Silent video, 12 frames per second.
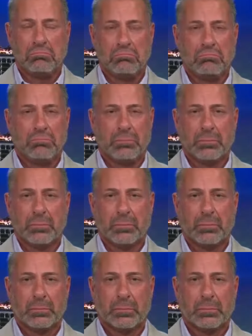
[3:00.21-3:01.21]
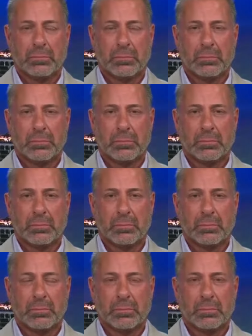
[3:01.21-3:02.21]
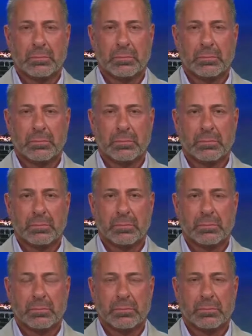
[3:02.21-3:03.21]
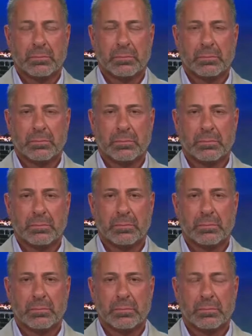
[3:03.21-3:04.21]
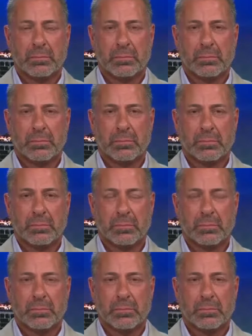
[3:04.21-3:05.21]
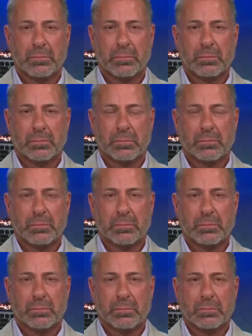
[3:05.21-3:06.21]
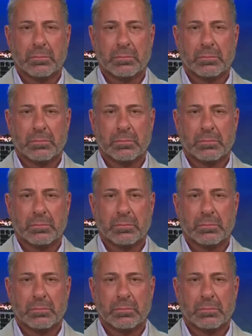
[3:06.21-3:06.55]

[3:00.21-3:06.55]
(silent)